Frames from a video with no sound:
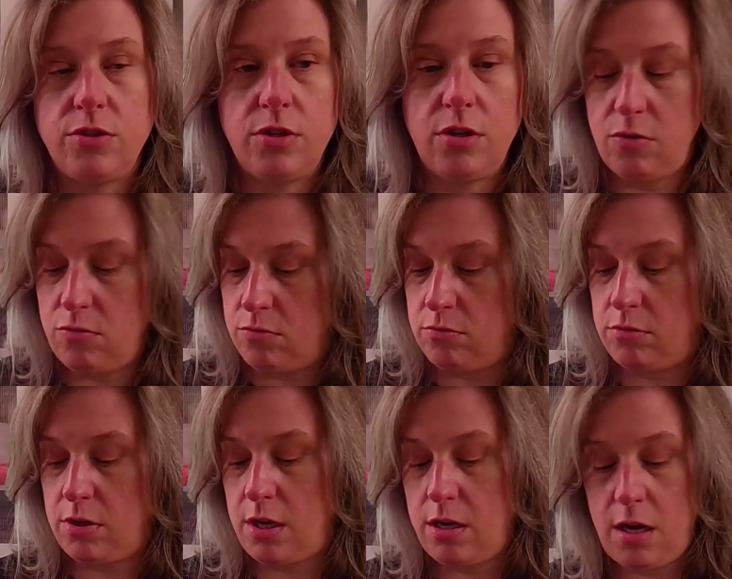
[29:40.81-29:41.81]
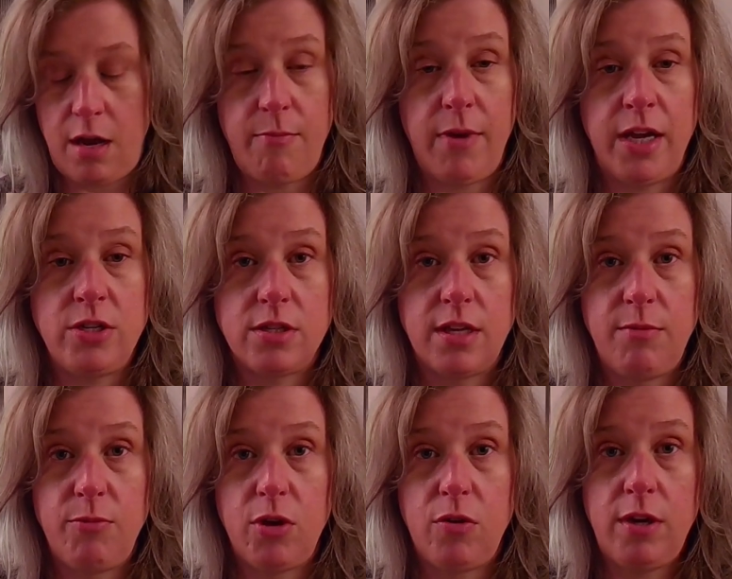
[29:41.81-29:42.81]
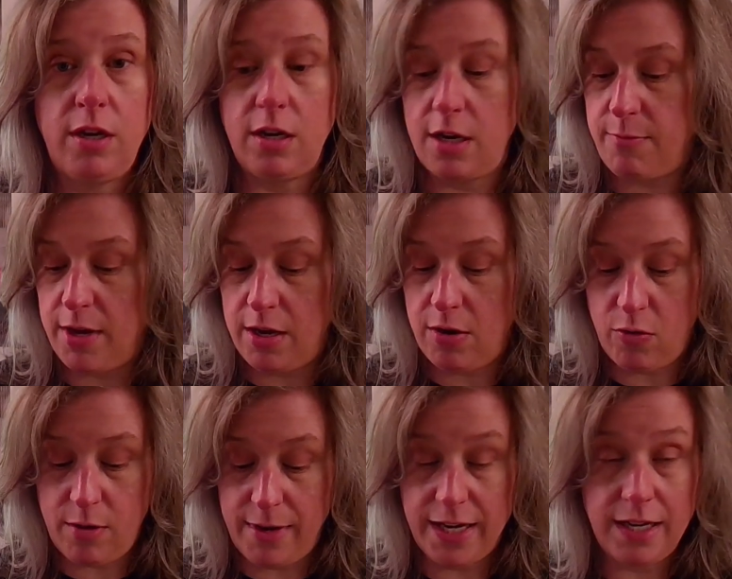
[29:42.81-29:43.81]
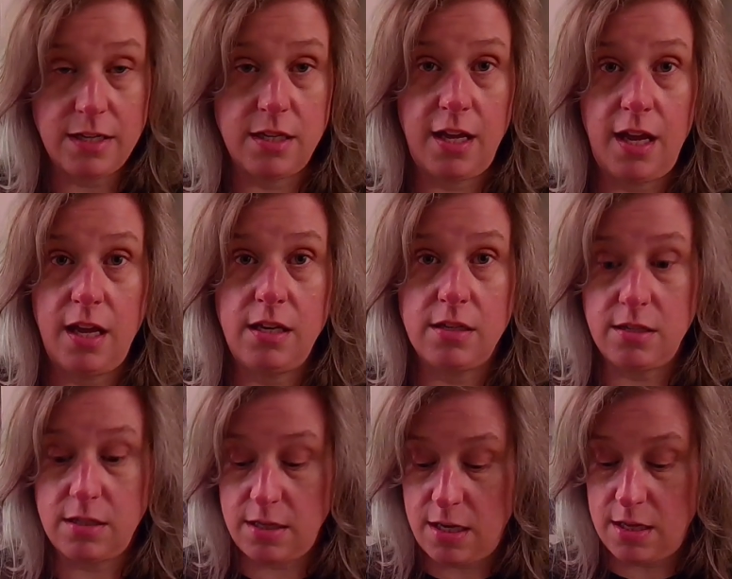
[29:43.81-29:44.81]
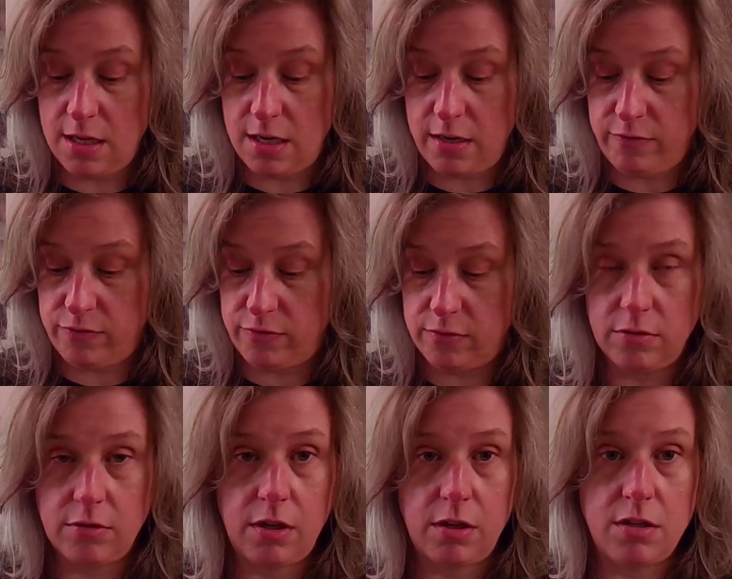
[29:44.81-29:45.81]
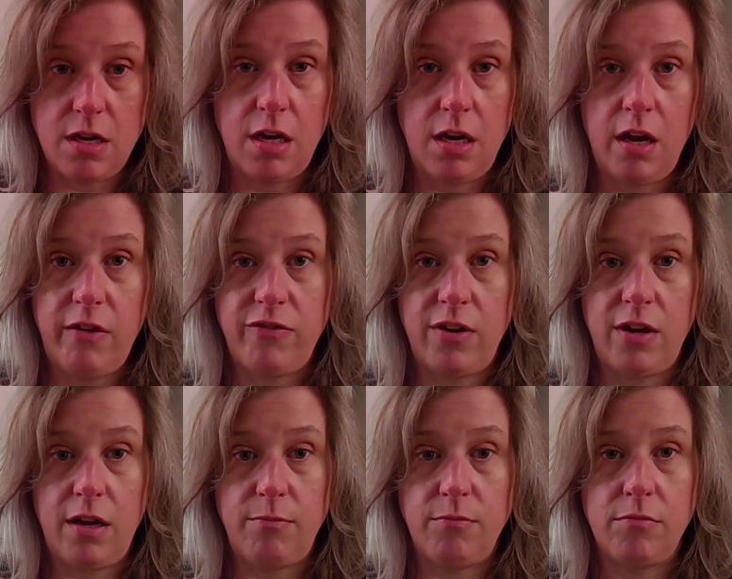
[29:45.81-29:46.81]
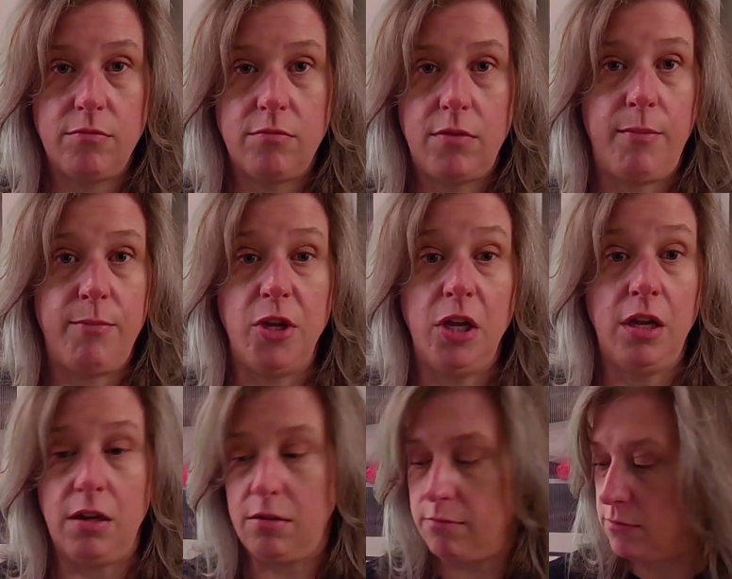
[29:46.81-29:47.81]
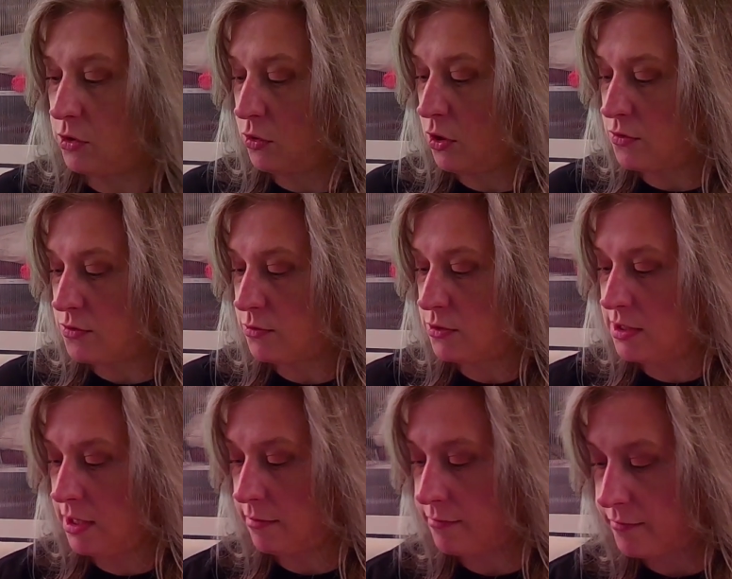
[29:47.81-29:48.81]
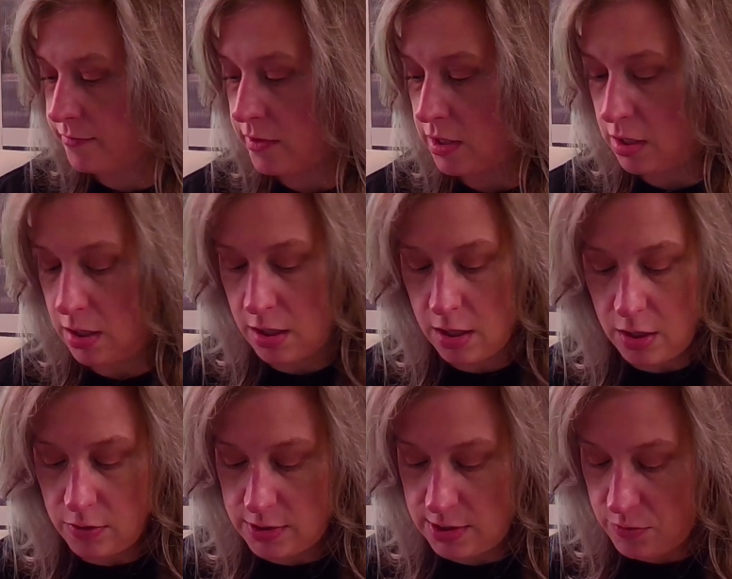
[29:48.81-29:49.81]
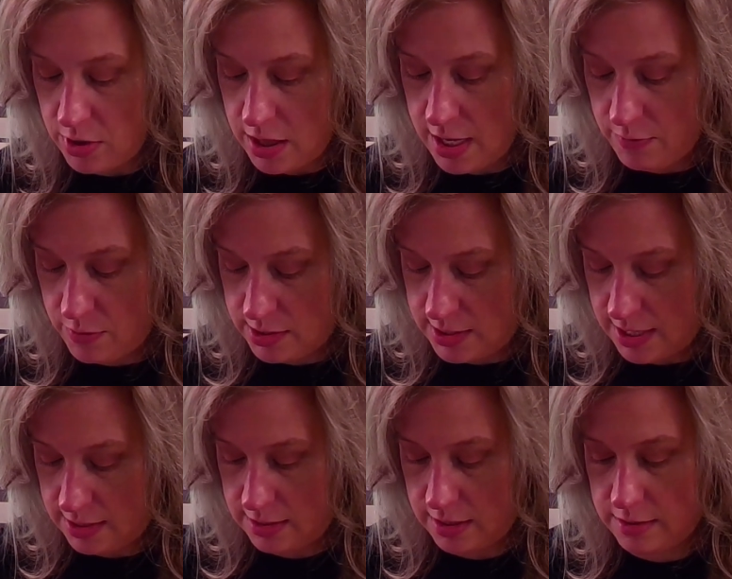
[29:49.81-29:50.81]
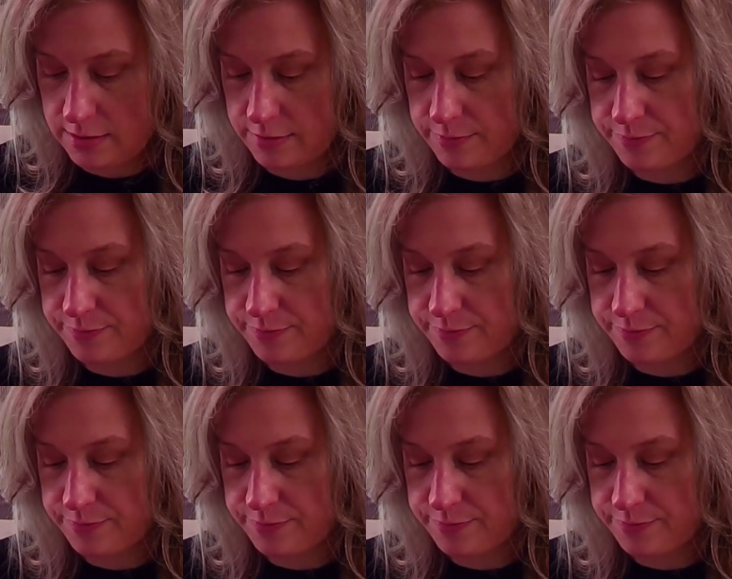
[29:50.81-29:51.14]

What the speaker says: So I might just keep going, and I might get to the end and decide that I've done enough and I'm done. Who knows? We'll see. See where that one takes us.